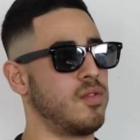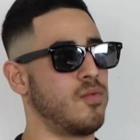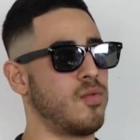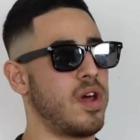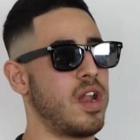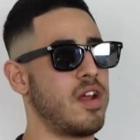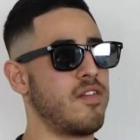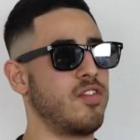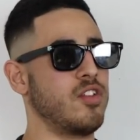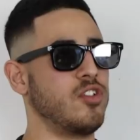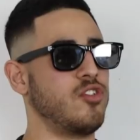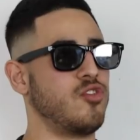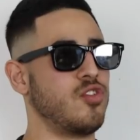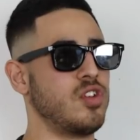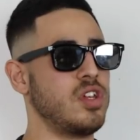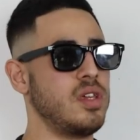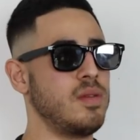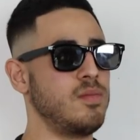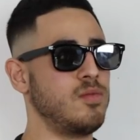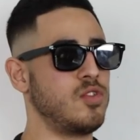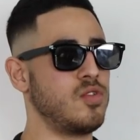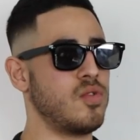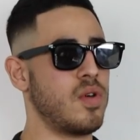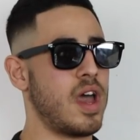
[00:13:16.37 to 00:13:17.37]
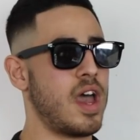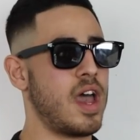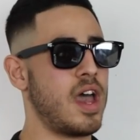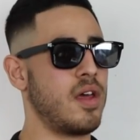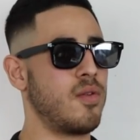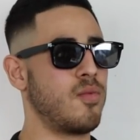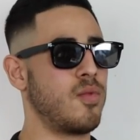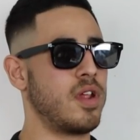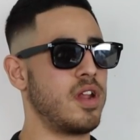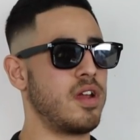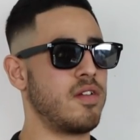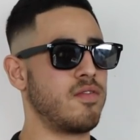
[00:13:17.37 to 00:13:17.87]
whatever dreams you
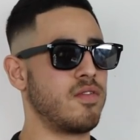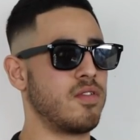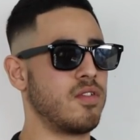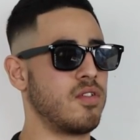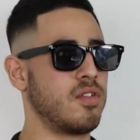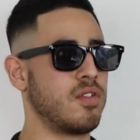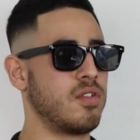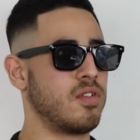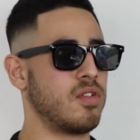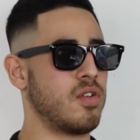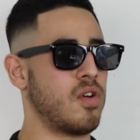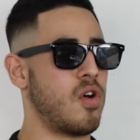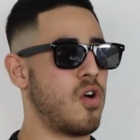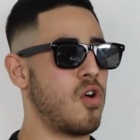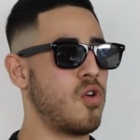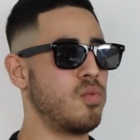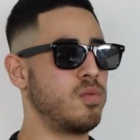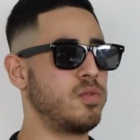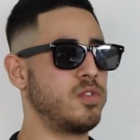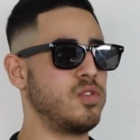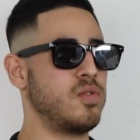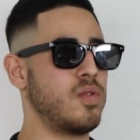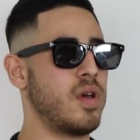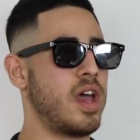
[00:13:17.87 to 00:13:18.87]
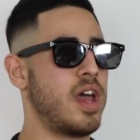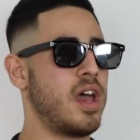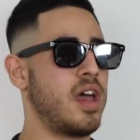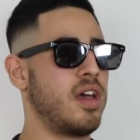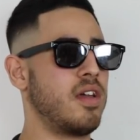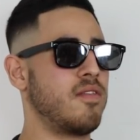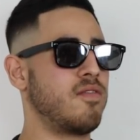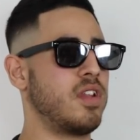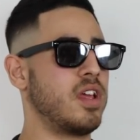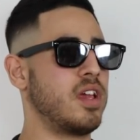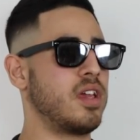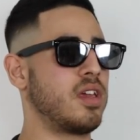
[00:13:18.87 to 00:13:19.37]
had whatever hopes you
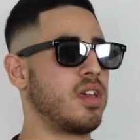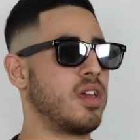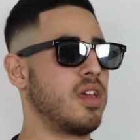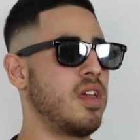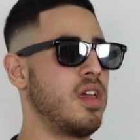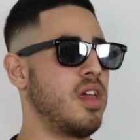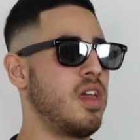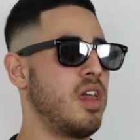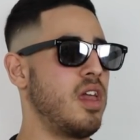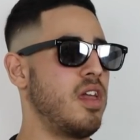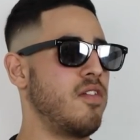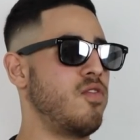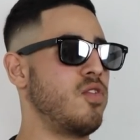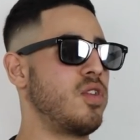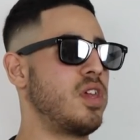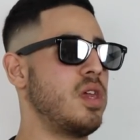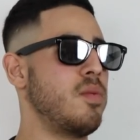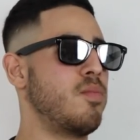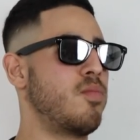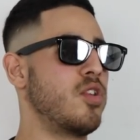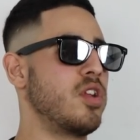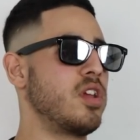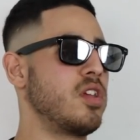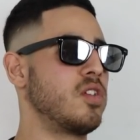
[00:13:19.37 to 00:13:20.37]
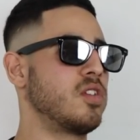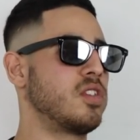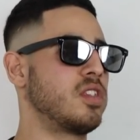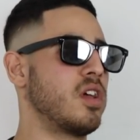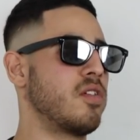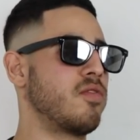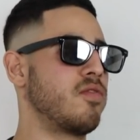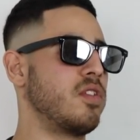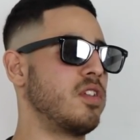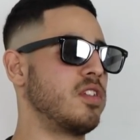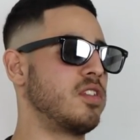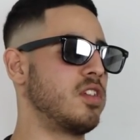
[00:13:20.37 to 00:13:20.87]
have like if you keep putting
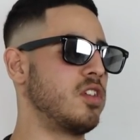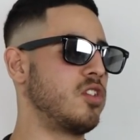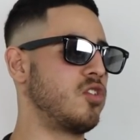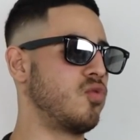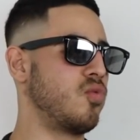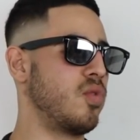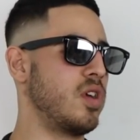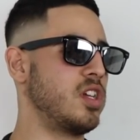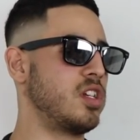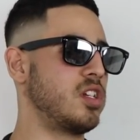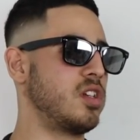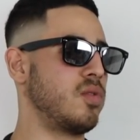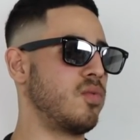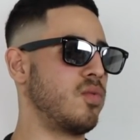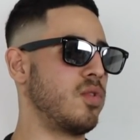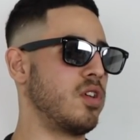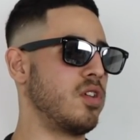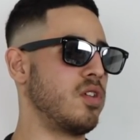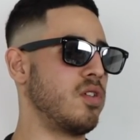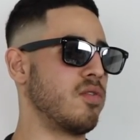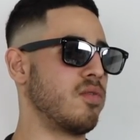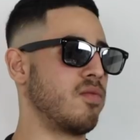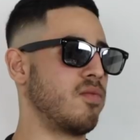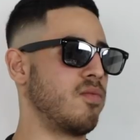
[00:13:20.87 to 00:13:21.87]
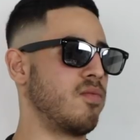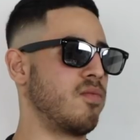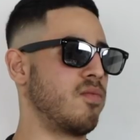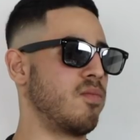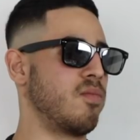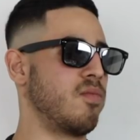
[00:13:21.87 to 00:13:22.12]
yourself in a situation where you're